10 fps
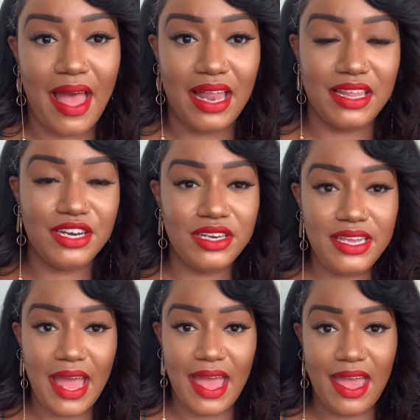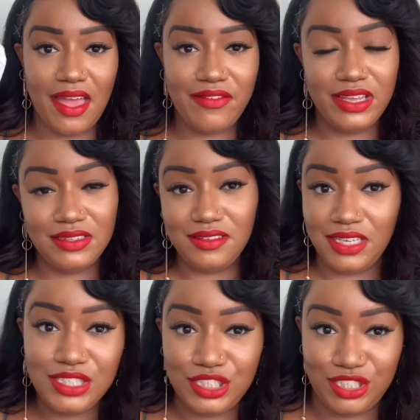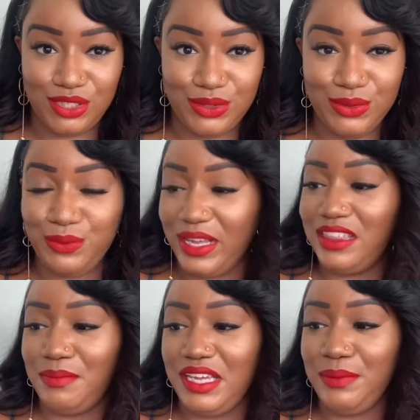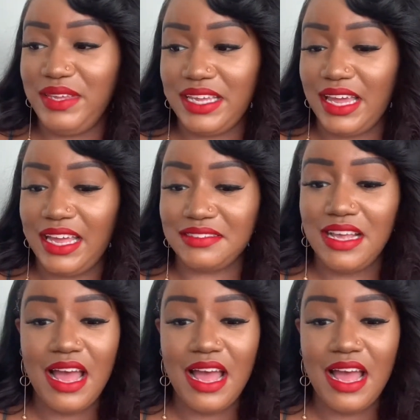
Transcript: I literally have tissue with me because